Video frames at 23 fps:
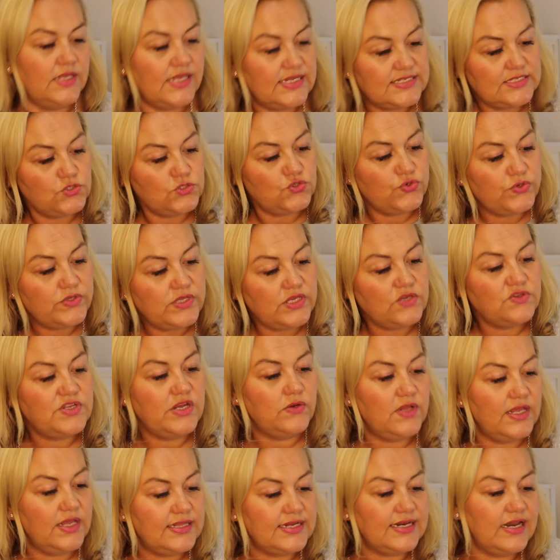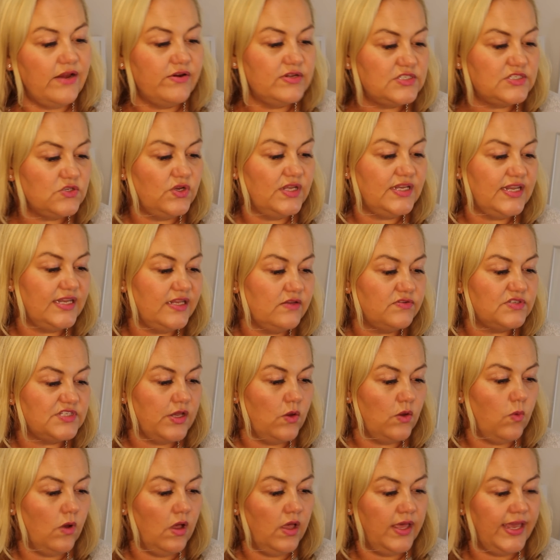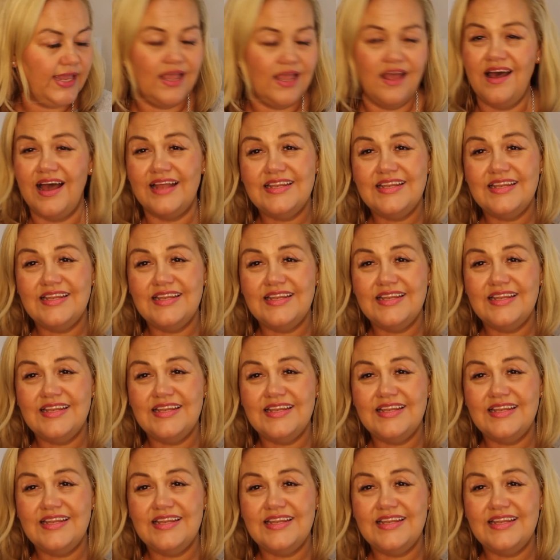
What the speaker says: Is it true that you don't like the Clarisonic, and if so, why?